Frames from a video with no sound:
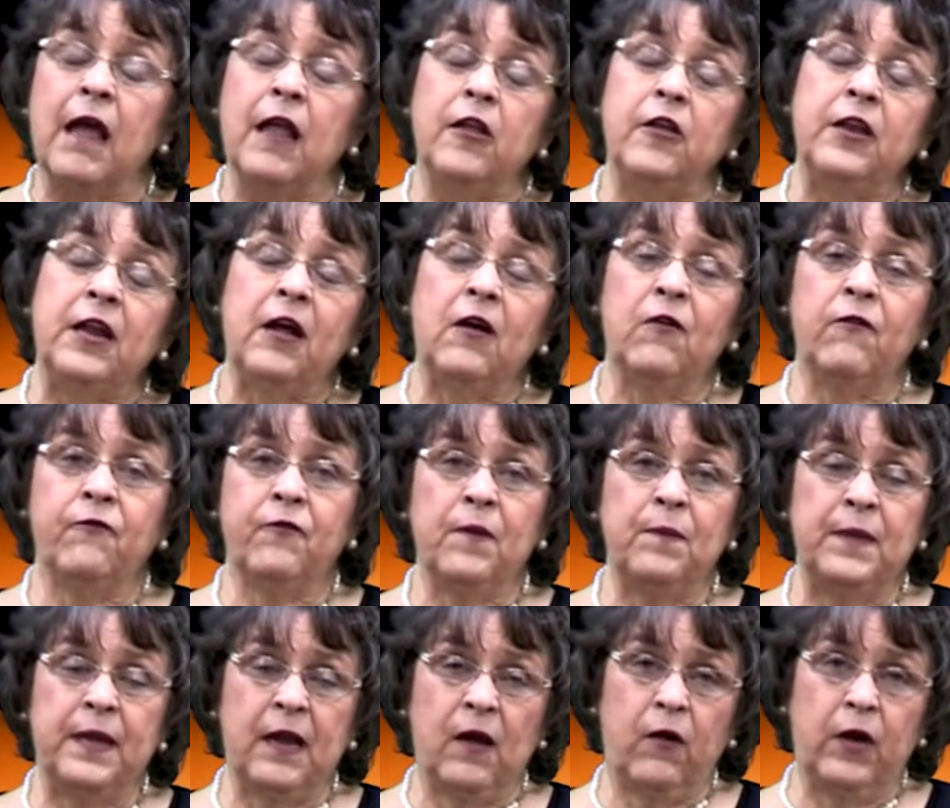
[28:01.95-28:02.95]
you know, from
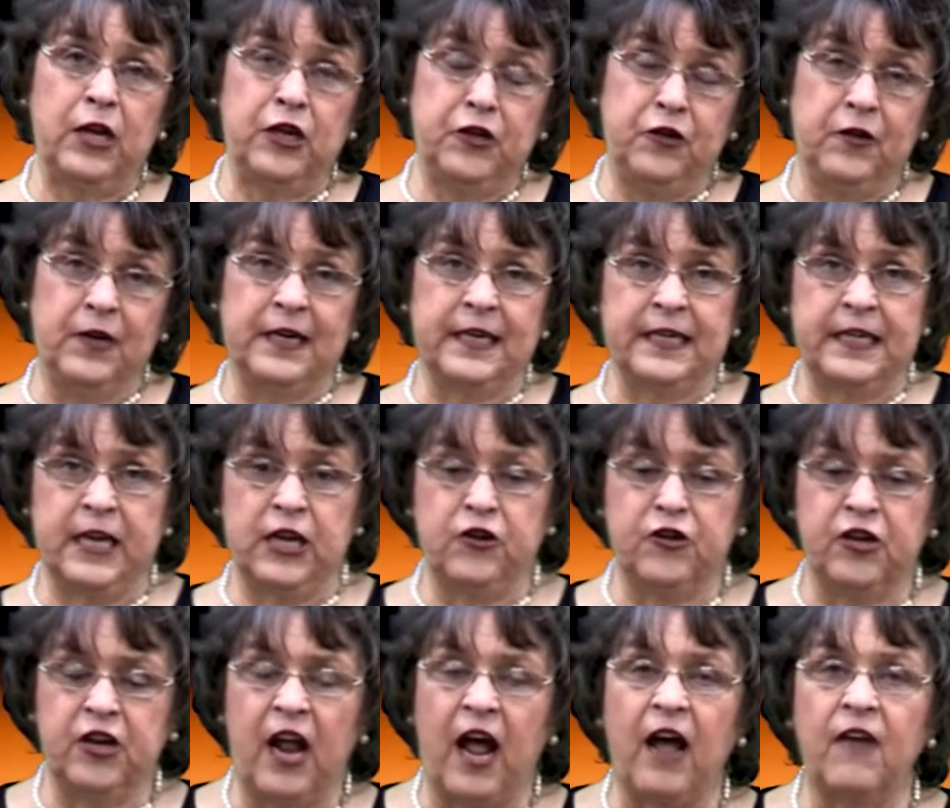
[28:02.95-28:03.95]
the OSU
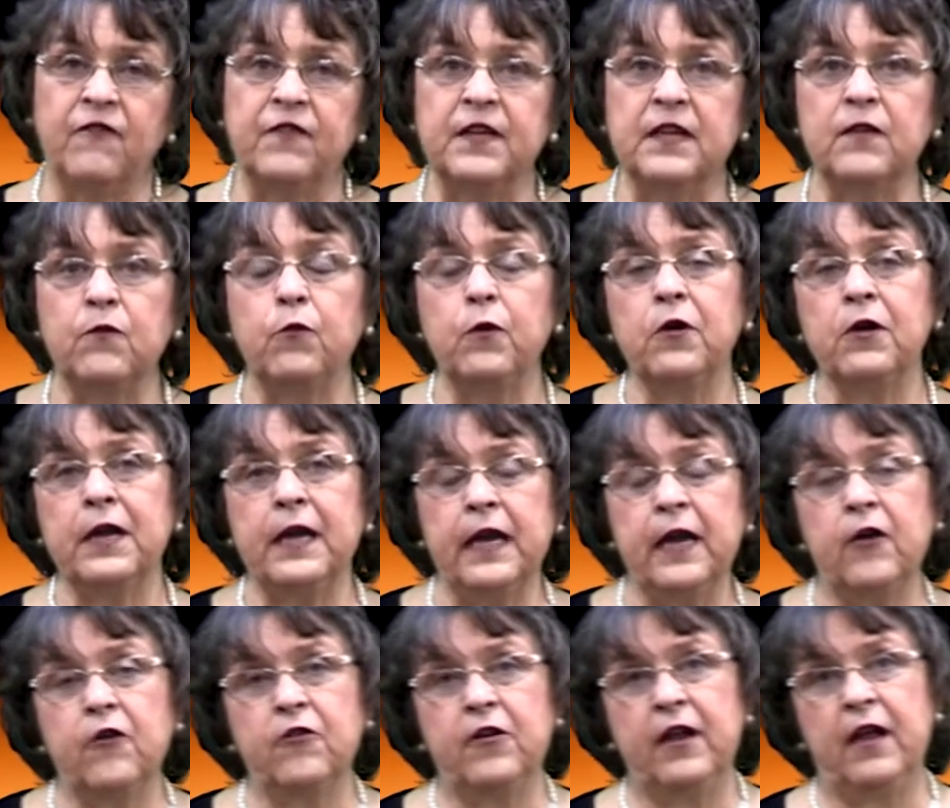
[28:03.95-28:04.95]
Extension office, we're
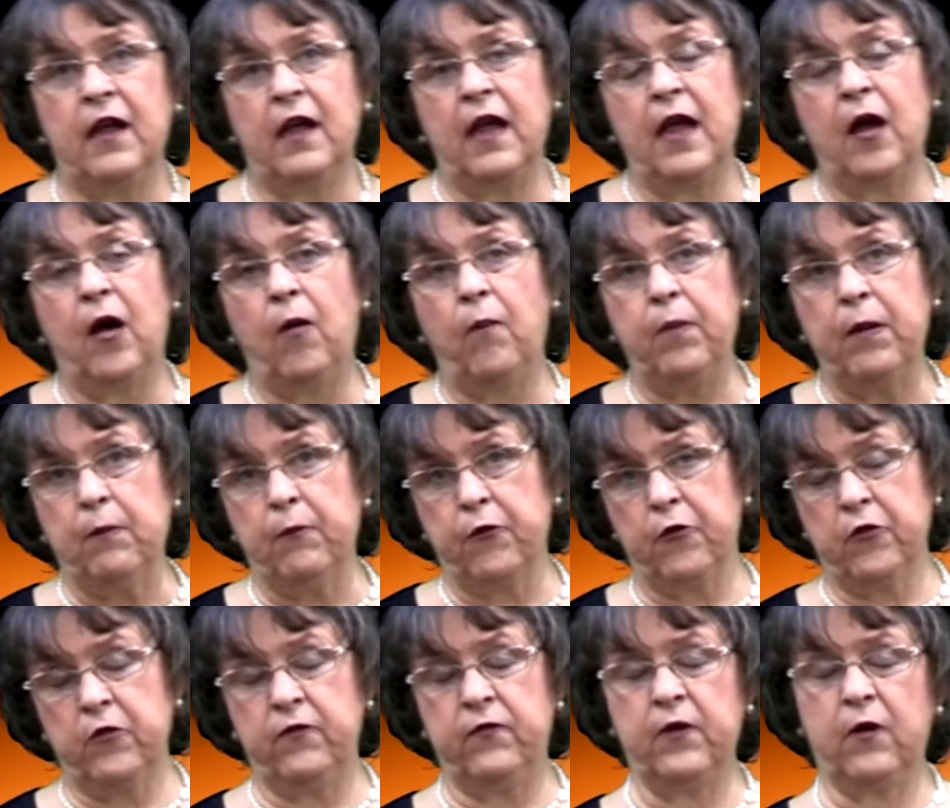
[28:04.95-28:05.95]
here to help
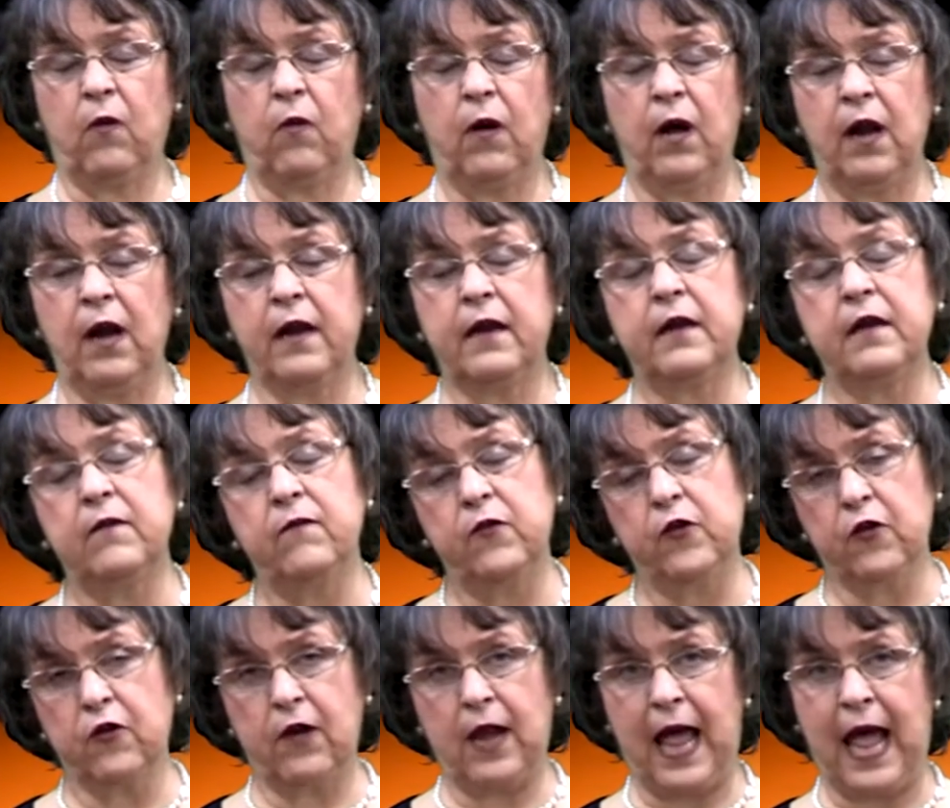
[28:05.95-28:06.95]
improve the quality of
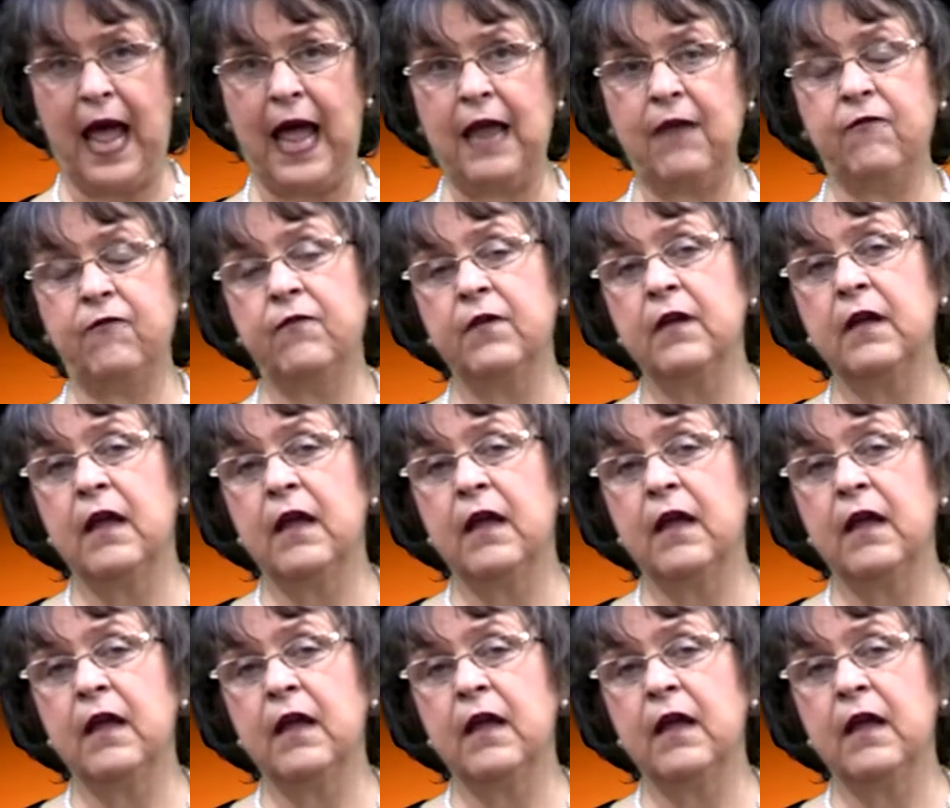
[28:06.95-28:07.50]
your life.